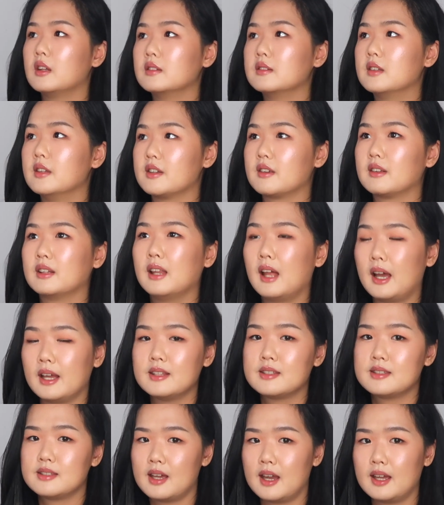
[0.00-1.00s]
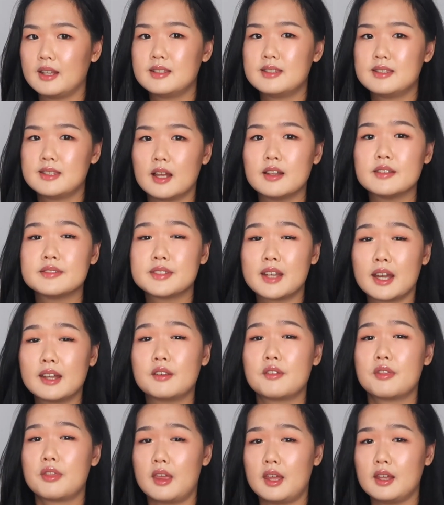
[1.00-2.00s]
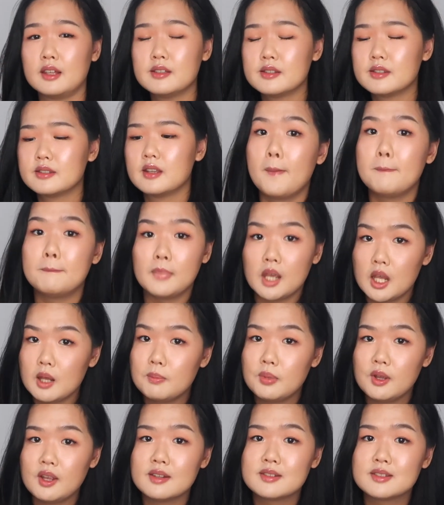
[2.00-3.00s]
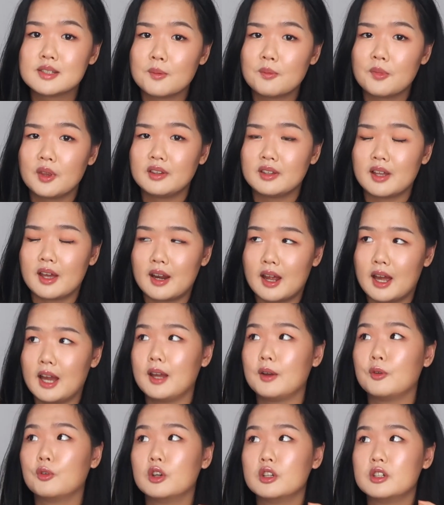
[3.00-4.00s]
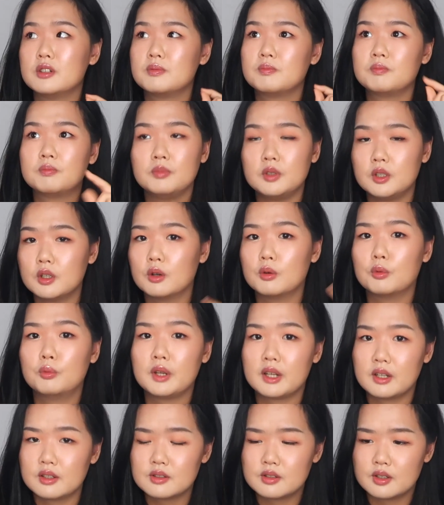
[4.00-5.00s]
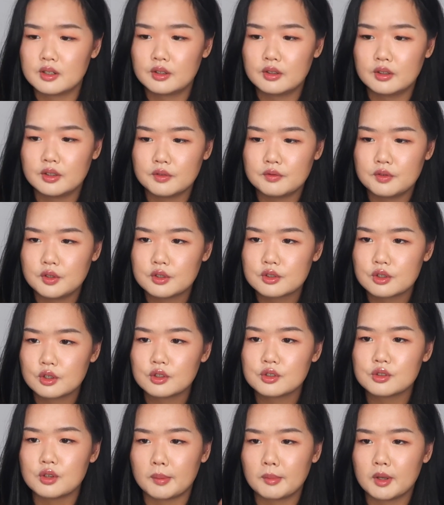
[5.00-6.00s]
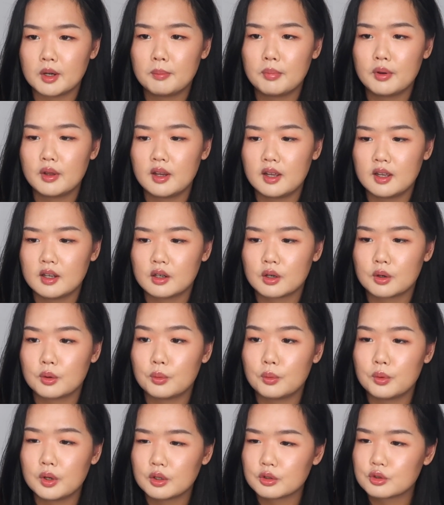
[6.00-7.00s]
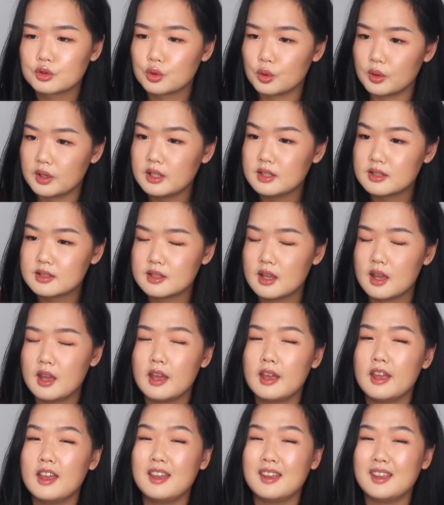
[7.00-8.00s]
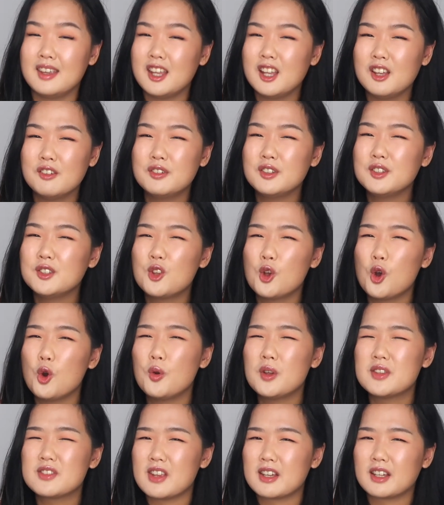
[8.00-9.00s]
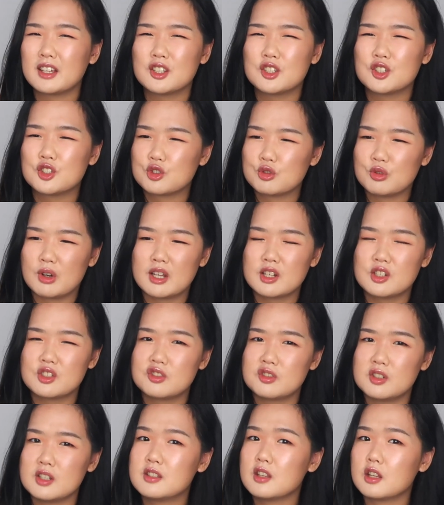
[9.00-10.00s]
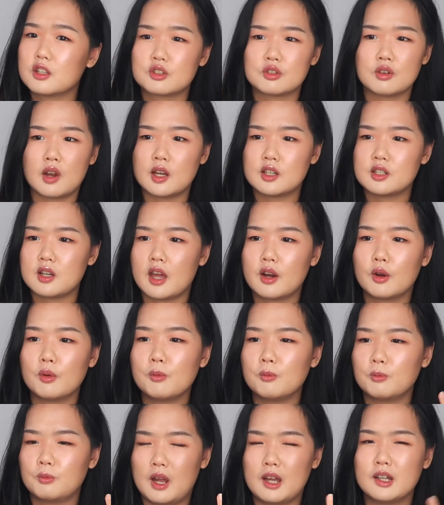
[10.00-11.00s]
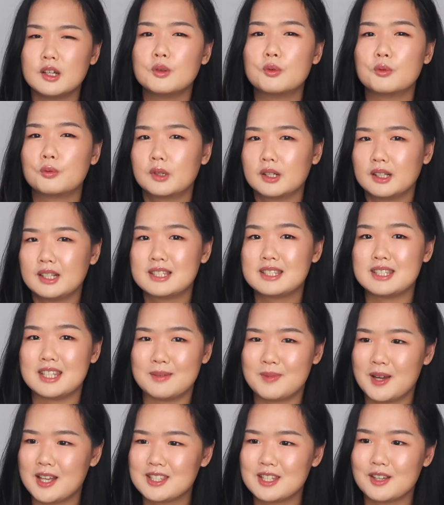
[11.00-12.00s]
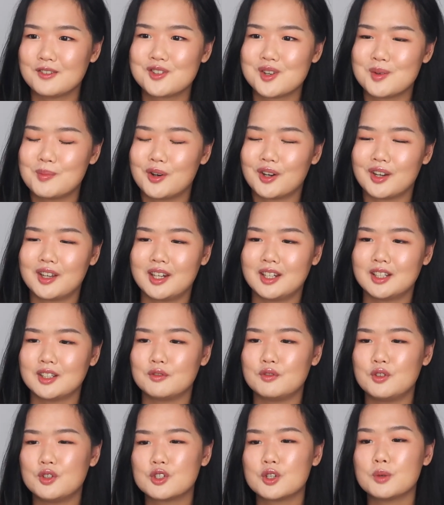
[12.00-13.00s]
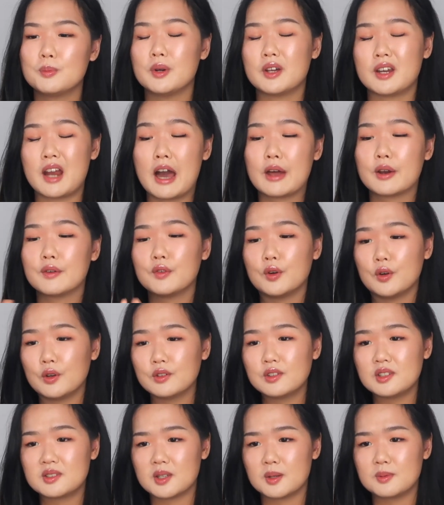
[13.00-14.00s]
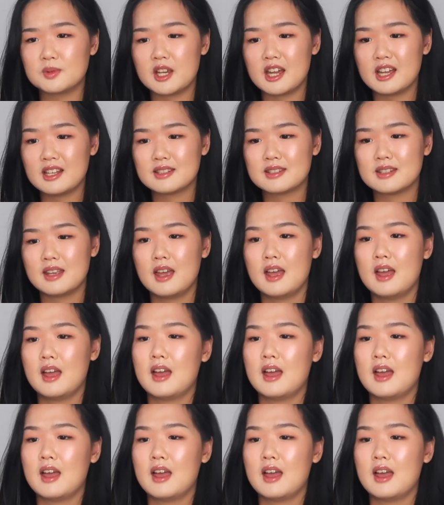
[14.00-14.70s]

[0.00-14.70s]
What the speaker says: the client side, sales side of things. Maybe it's something that I would, reconsider in the future. So I'm gonna put it in career choice, even though it's like a stretch. It's a stretch. I don't really see myself doing marketing in the future, but out of all these subjects,